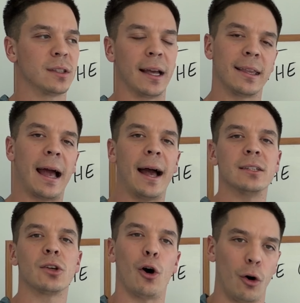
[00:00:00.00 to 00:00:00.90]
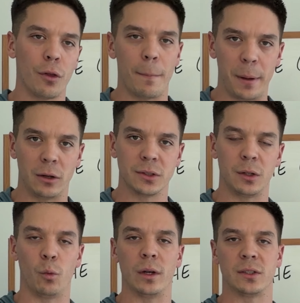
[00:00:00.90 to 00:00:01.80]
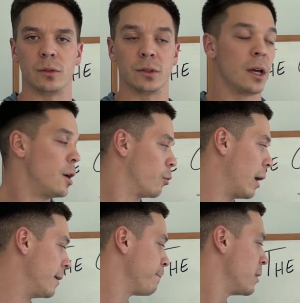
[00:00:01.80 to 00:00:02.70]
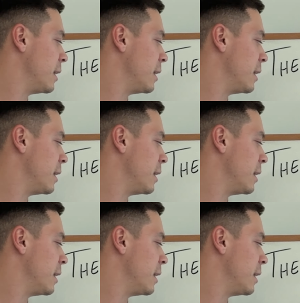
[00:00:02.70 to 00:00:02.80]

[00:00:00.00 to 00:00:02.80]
that has all the bells and whistles, right?